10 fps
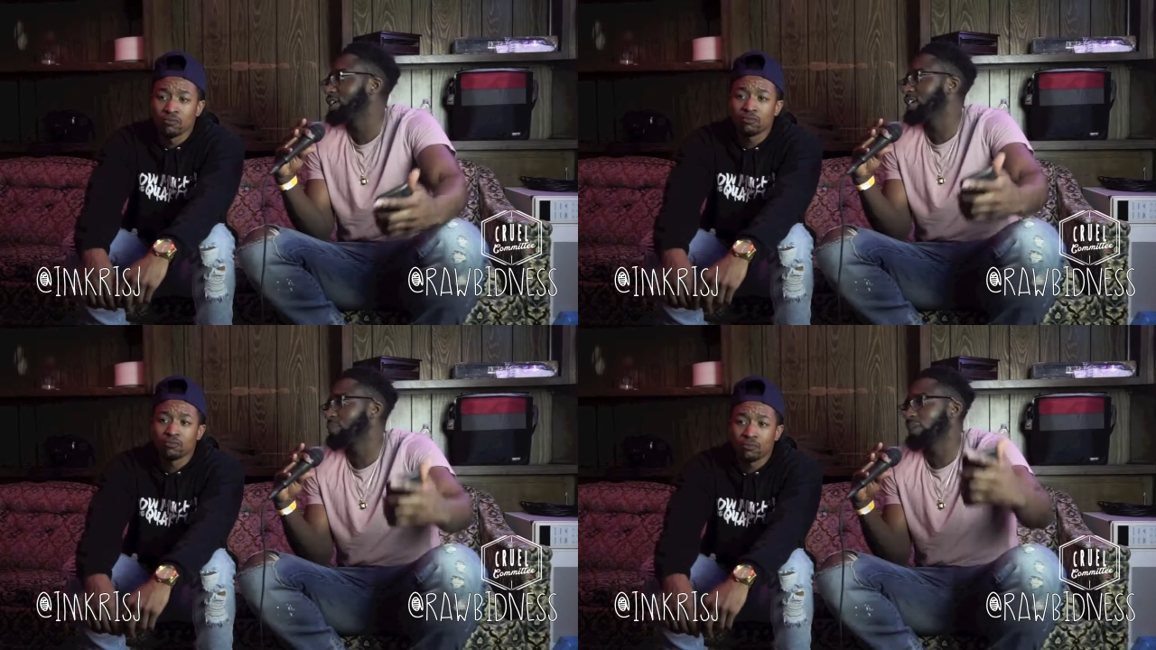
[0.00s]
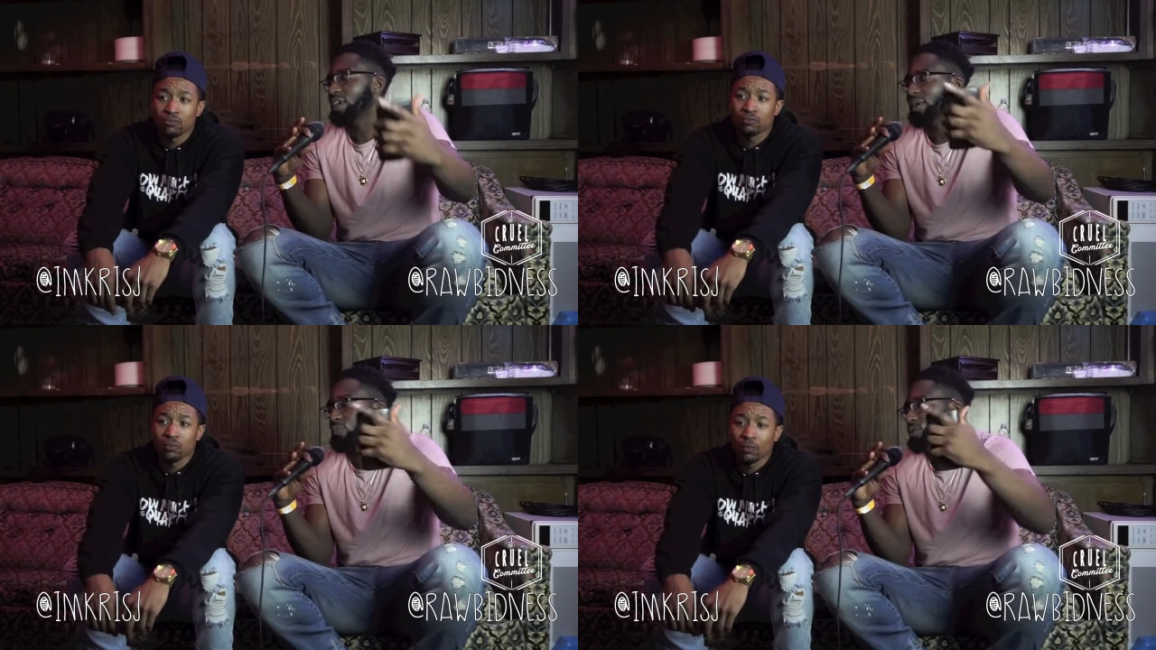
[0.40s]
Speaker 1: It
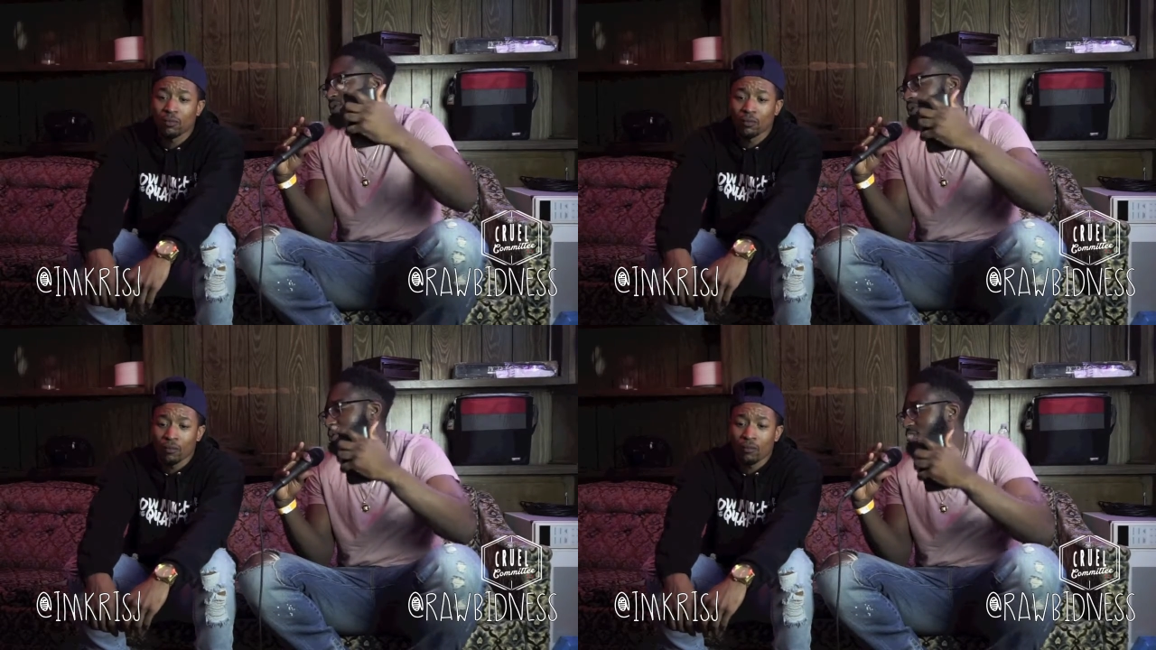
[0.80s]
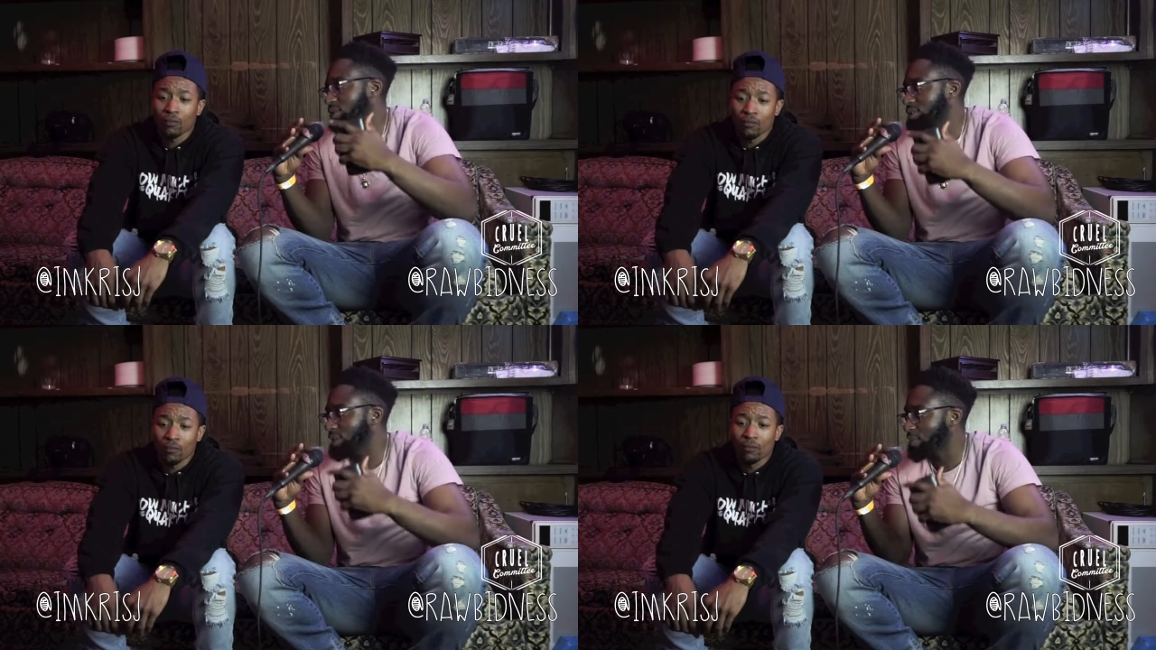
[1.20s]
became more socially
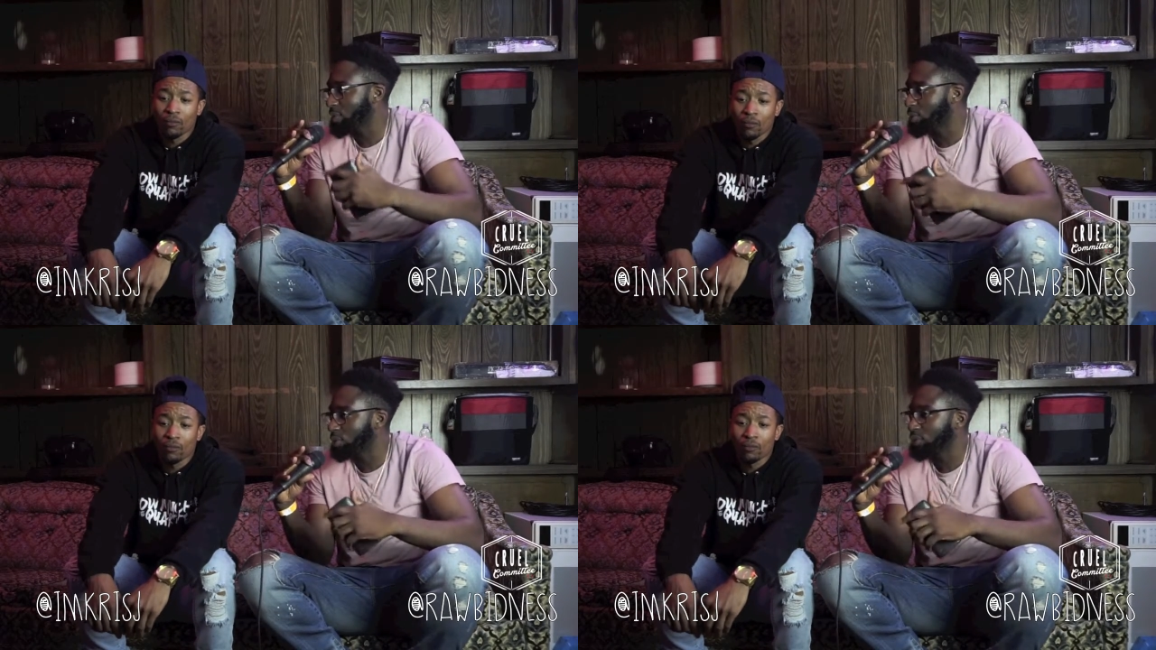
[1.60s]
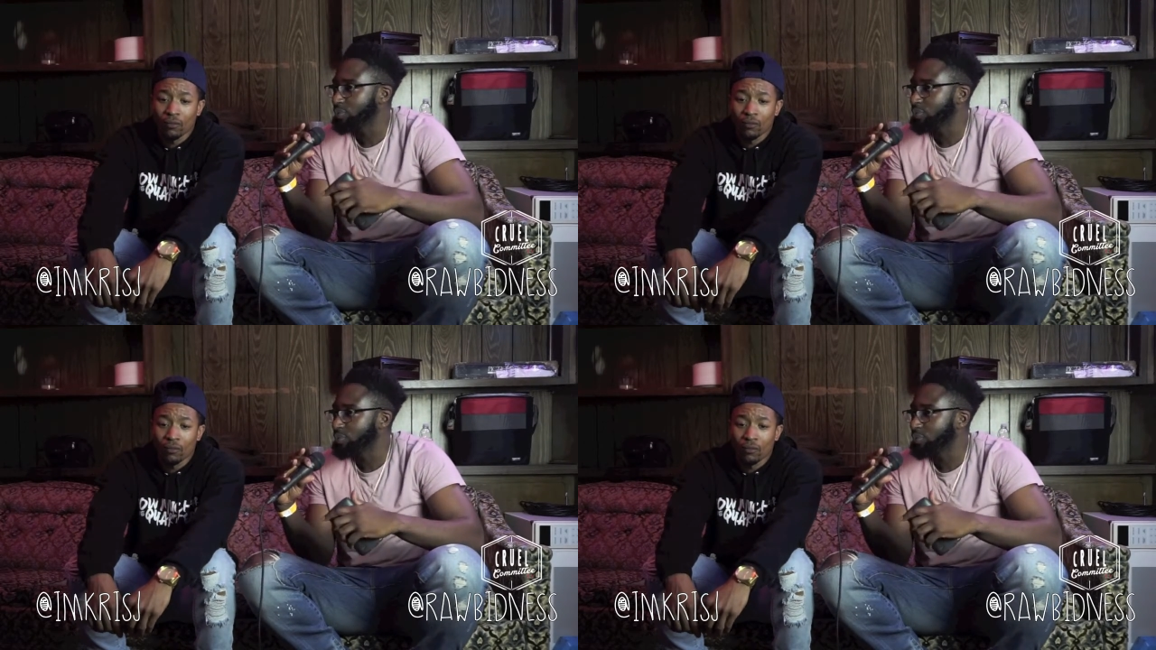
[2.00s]
acceptable,